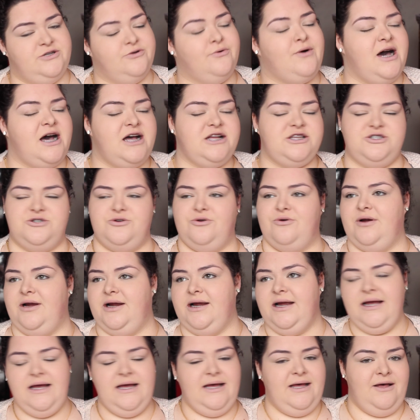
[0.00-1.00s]
to watch
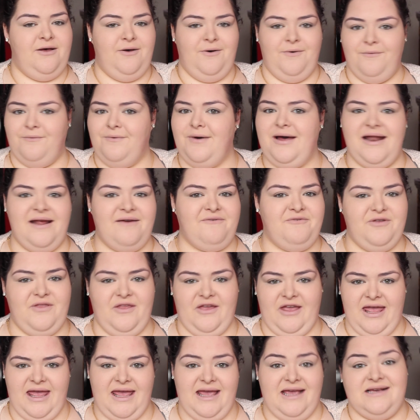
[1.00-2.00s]
or whatever
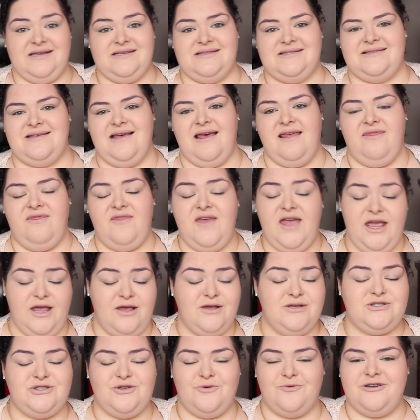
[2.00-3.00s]
the case. Thank
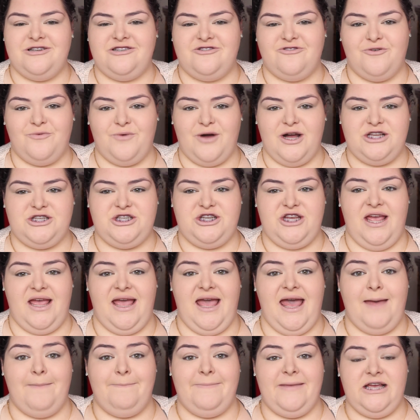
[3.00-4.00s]
you so much for
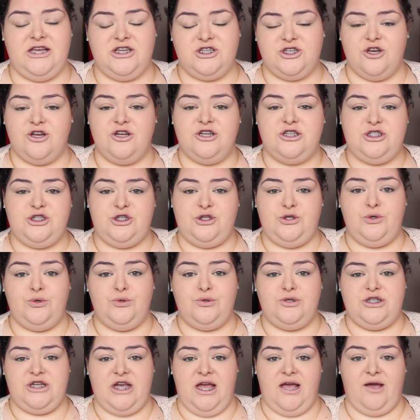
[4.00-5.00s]
watching, and make sure
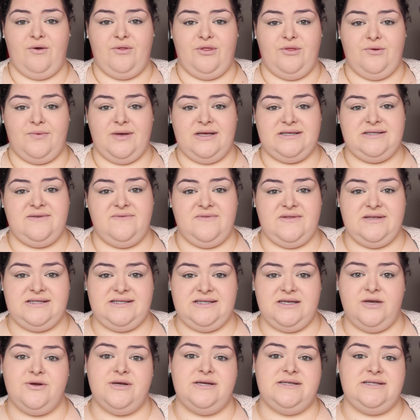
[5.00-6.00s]
to check out the rest of the
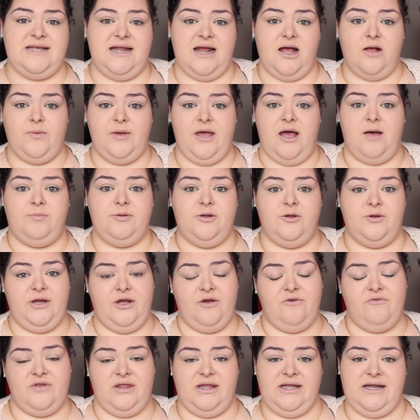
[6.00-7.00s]
series that I'll be
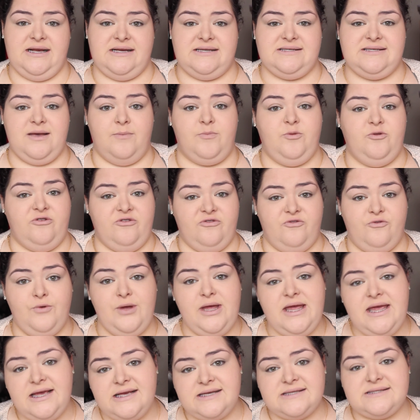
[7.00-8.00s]
uploading over the next couple of
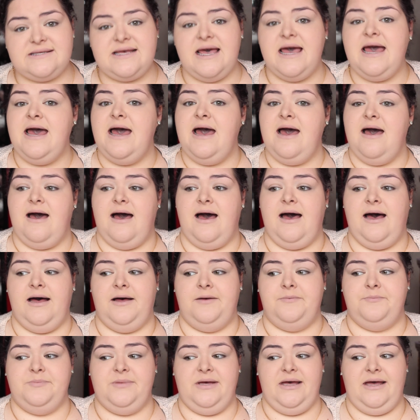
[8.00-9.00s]
weeks.
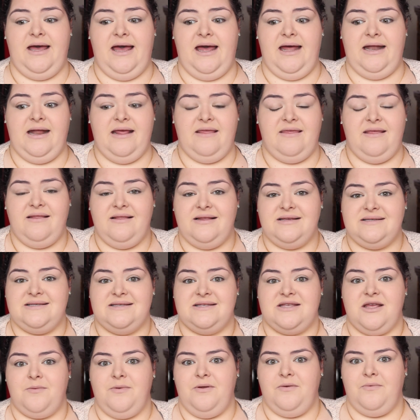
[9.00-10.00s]
And I think this
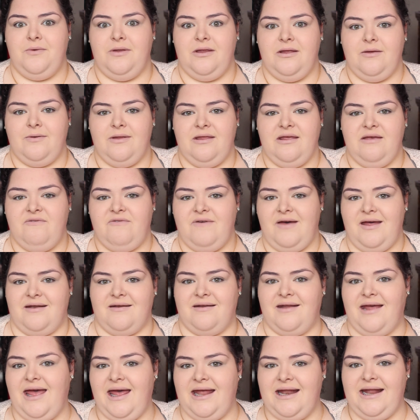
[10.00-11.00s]
is going to be really, really
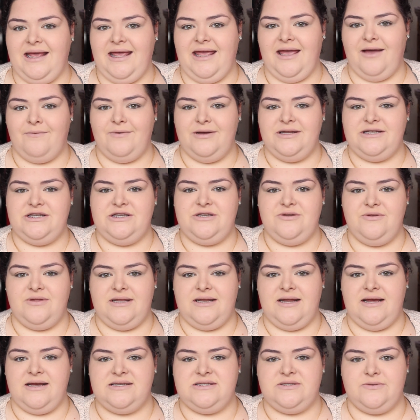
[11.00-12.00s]
fun, and I can't wait to do the
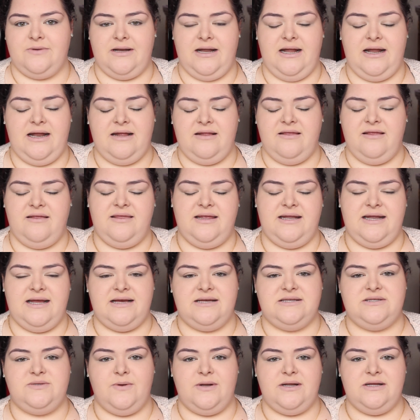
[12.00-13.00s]
next one. And I think the
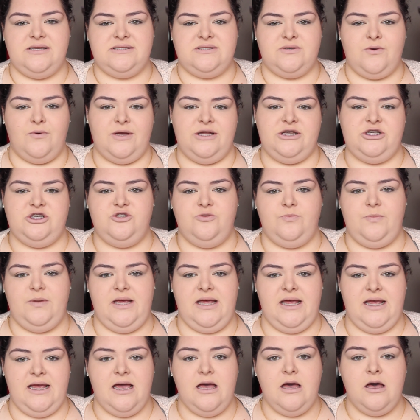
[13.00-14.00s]
next one is going to
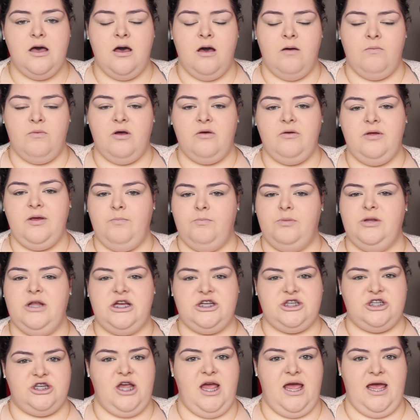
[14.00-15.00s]
be probably
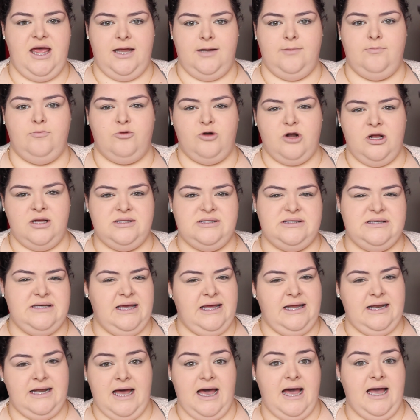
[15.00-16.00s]
blush and
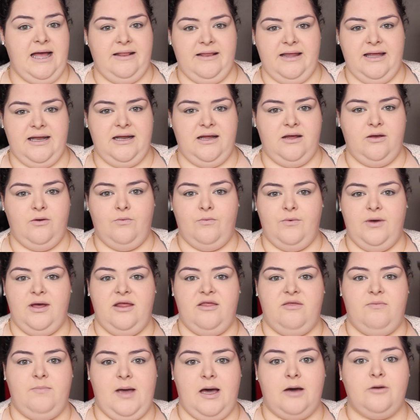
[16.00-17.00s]
bronzing and highlighting
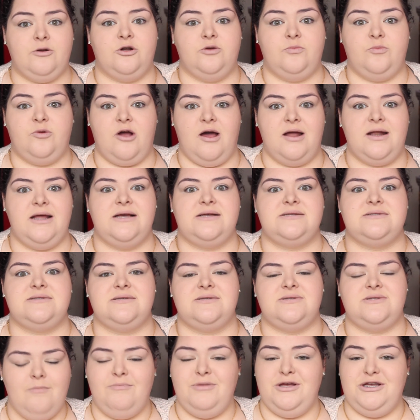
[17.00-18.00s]
with powdered
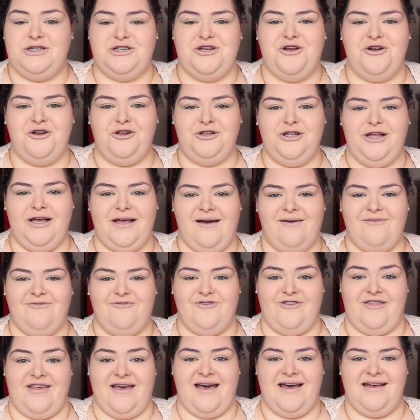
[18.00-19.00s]
products. Be sure to look out
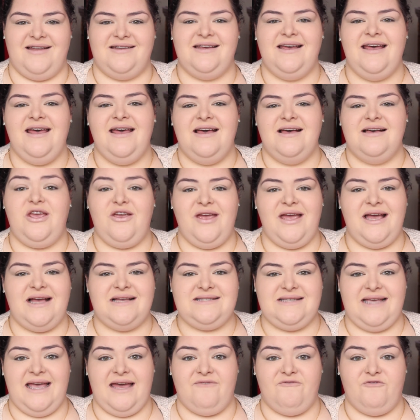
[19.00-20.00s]
for that. Thank you
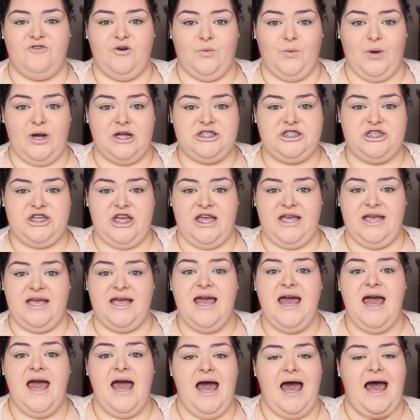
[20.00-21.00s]
guys again for
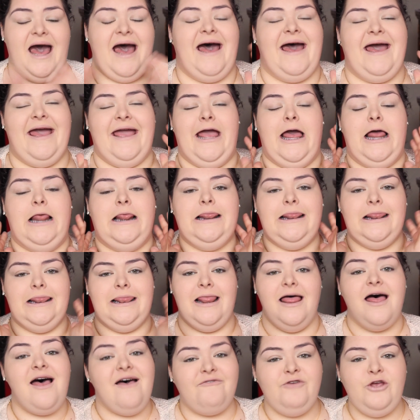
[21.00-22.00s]
watching. I
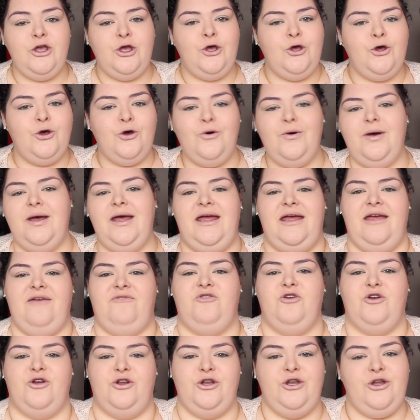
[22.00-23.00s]
love you.
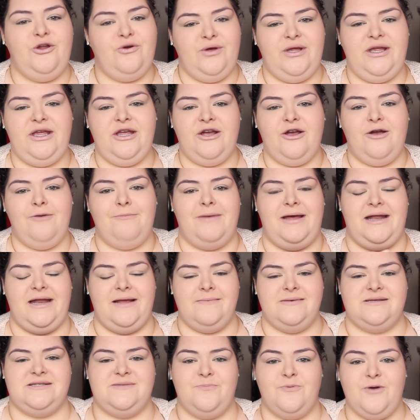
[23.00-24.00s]
If you're new here, my
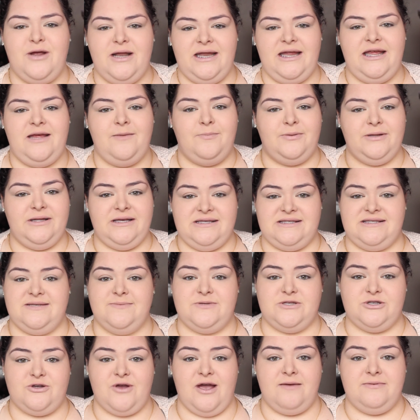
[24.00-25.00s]
name is Brittany. Please
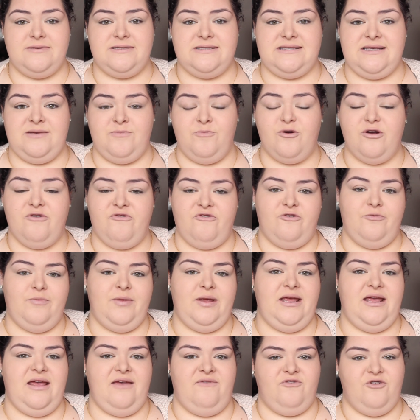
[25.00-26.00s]
subscribe to see more from
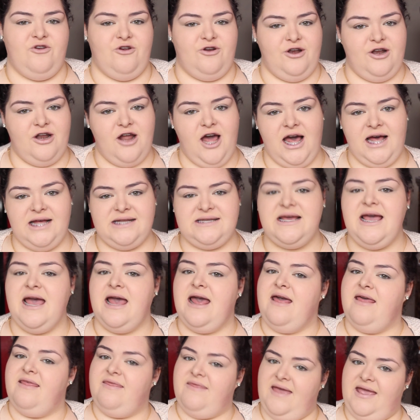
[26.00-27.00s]
me. If you're not,
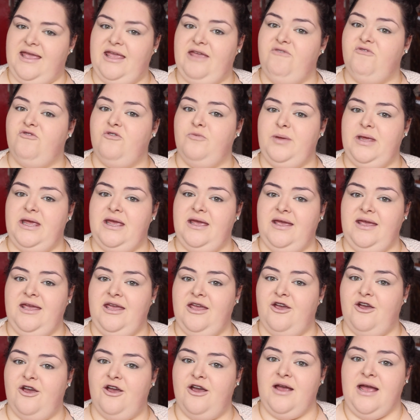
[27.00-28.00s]
thank you for being
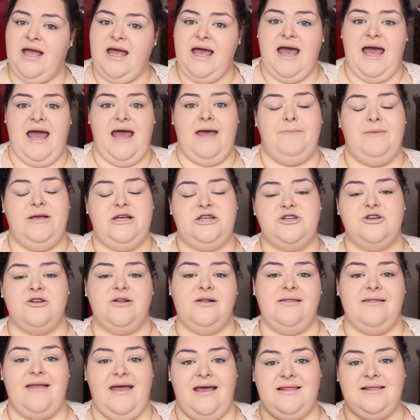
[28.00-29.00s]
here, and make sure
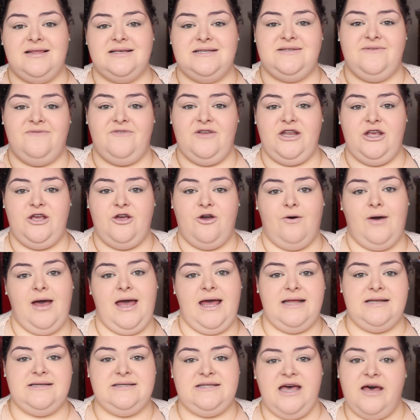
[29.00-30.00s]
to like this video
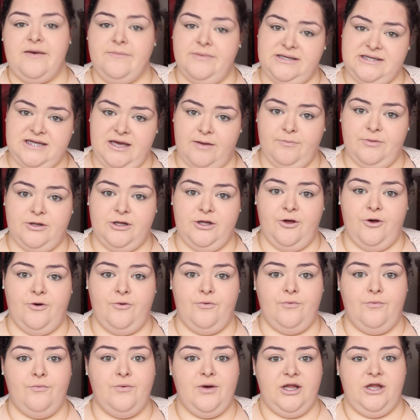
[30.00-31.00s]
and tell me down below
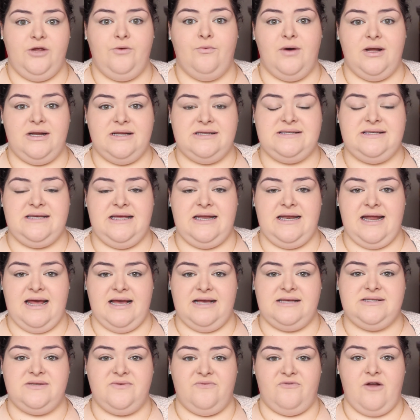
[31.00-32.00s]
what you want to see
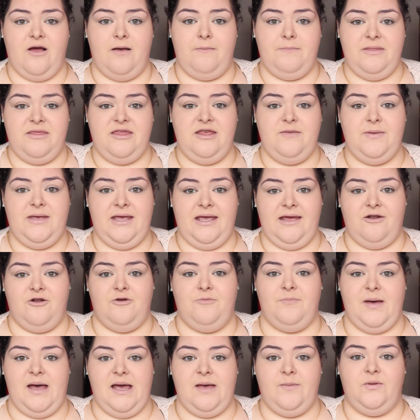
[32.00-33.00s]
next from the
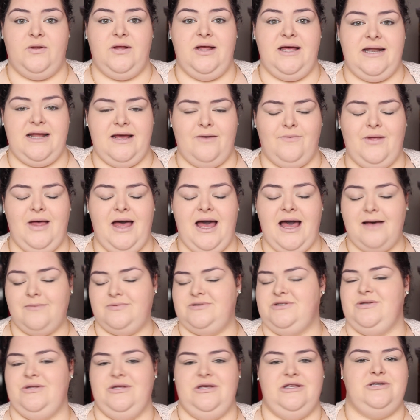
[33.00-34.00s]
Beginner Bible, and I will
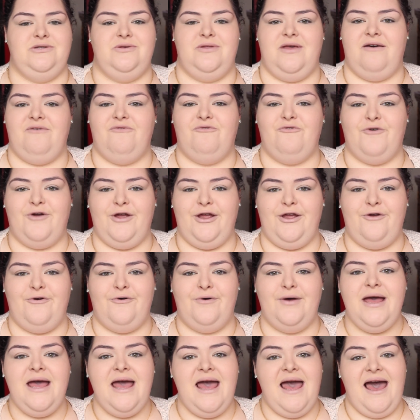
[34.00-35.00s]
absolutely do that for
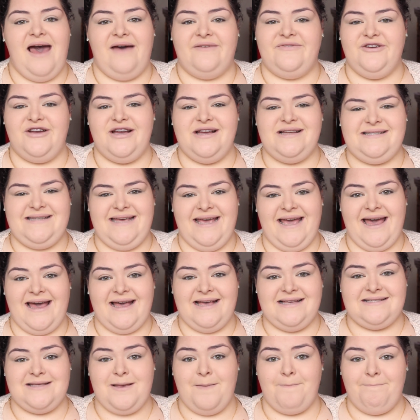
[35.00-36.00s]
you. Have a great day,
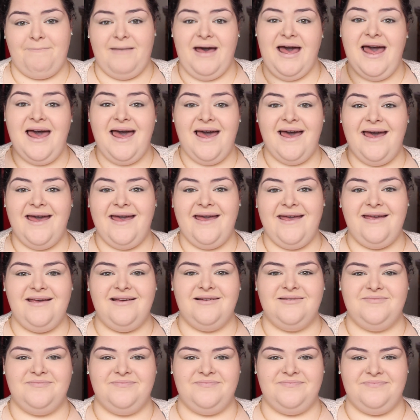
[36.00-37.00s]
guys.
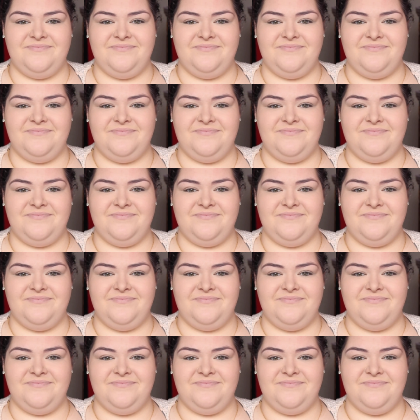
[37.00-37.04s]
Bye.